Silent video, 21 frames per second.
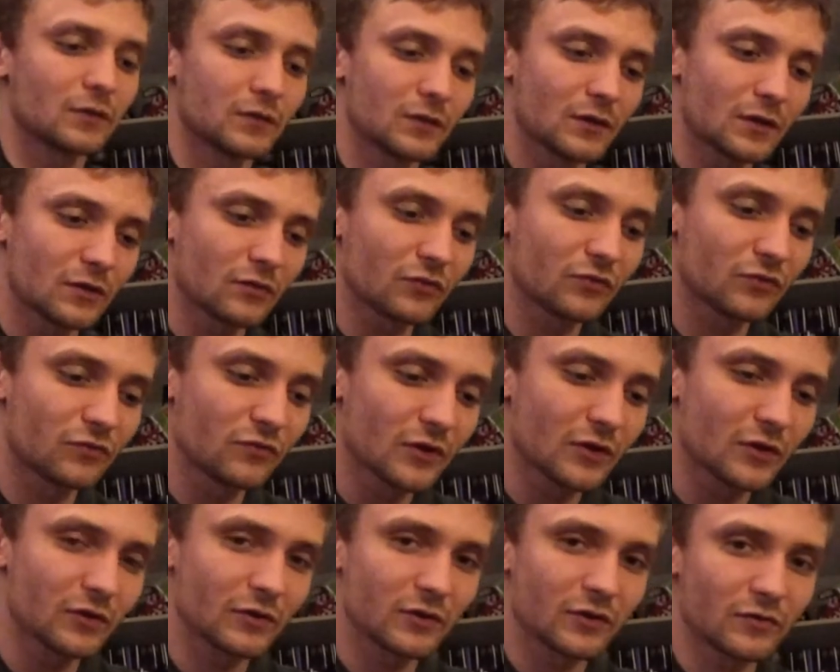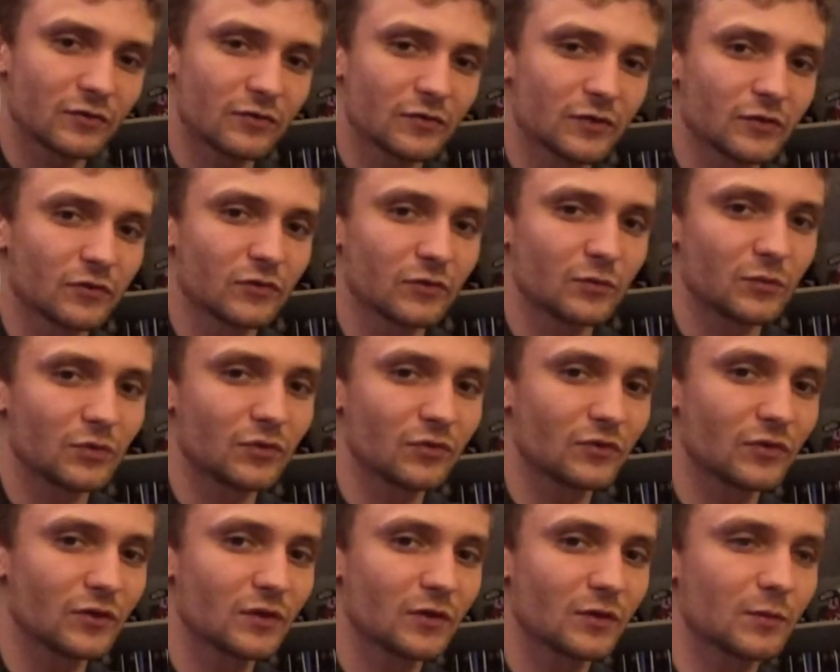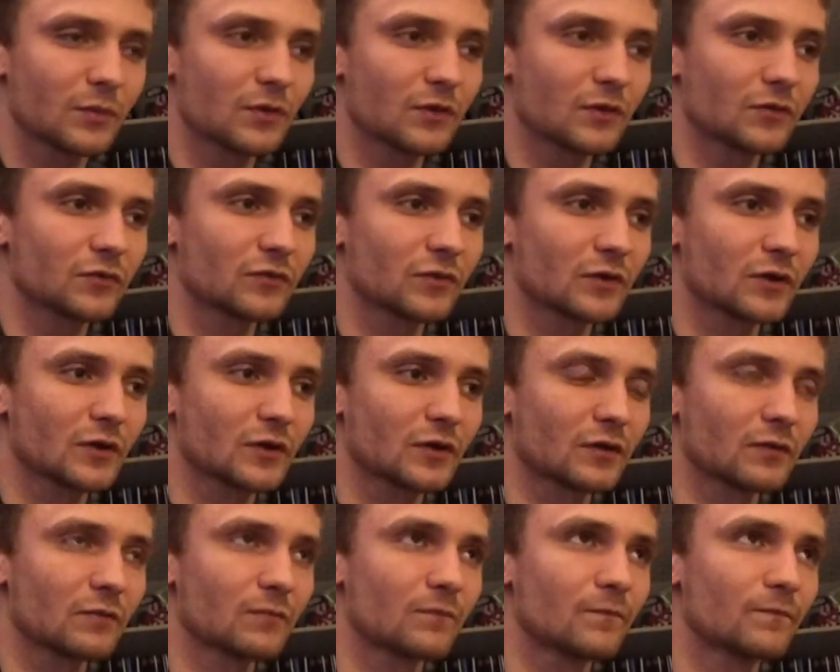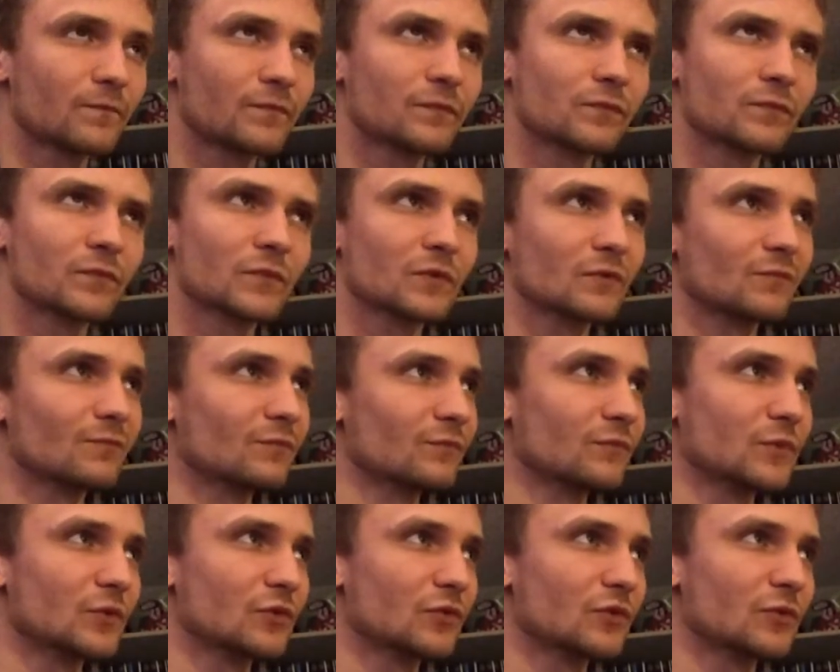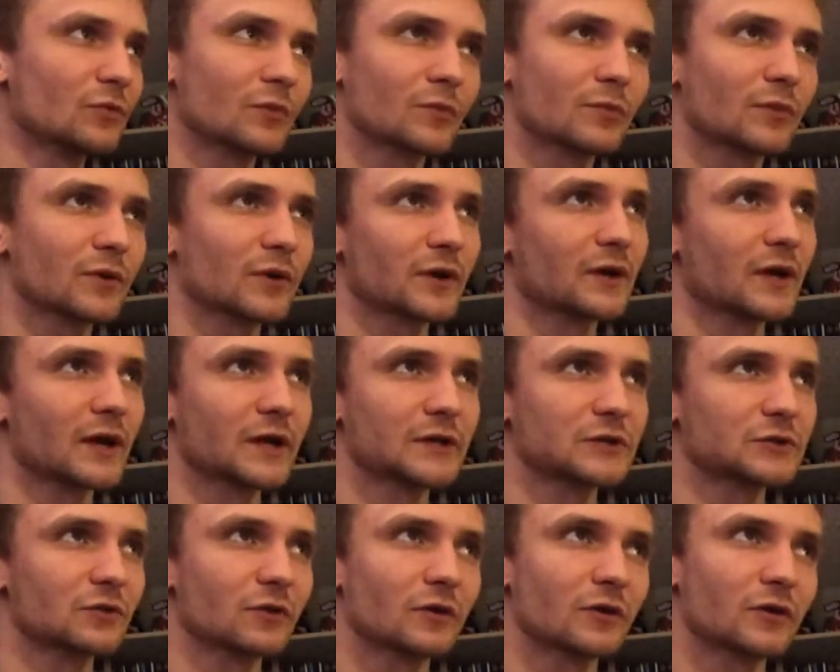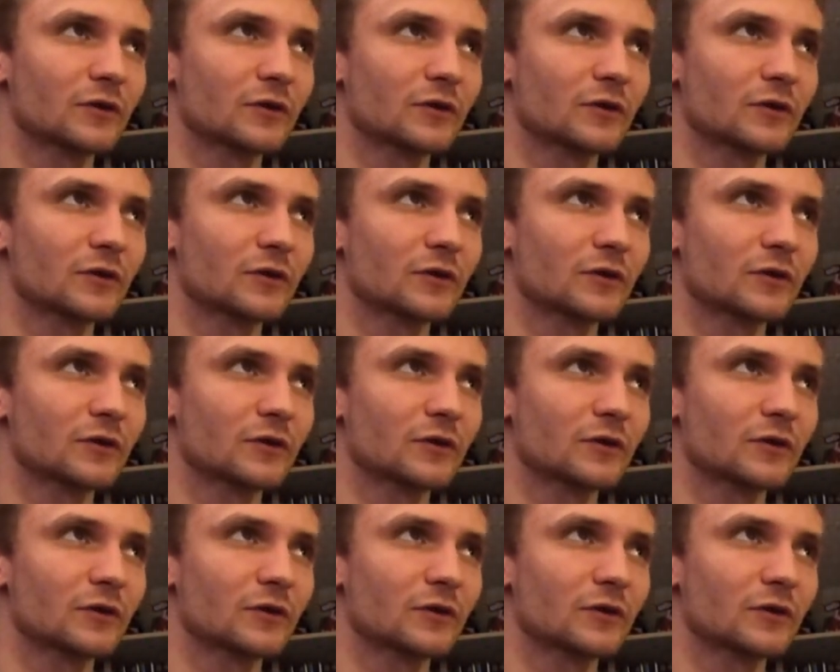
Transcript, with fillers: that is very different is the Museum of uh, Museum of Probably Natural